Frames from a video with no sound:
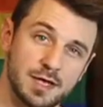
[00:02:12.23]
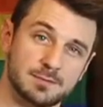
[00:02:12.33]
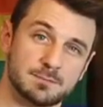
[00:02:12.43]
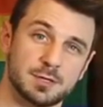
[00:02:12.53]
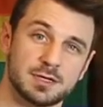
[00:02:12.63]
ahead
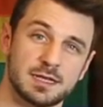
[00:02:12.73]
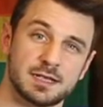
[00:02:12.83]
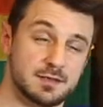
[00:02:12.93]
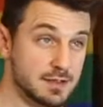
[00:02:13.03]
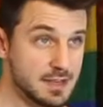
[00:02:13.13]
and put
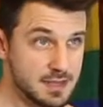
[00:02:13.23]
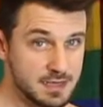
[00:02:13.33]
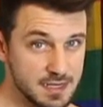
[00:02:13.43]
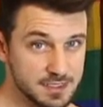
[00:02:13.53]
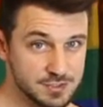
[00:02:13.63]

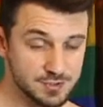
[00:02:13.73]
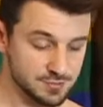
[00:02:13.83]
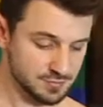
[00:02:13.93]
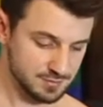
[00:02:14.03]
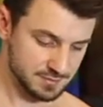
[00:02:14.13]

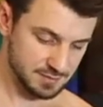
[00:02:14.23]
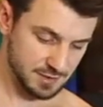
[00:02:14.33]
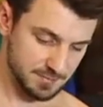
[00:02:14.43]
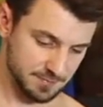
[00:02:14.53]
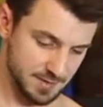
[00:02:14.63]
into our
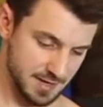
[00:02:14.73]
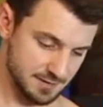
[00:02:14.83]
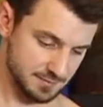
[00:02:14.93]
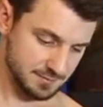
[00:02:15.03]
bundt pan.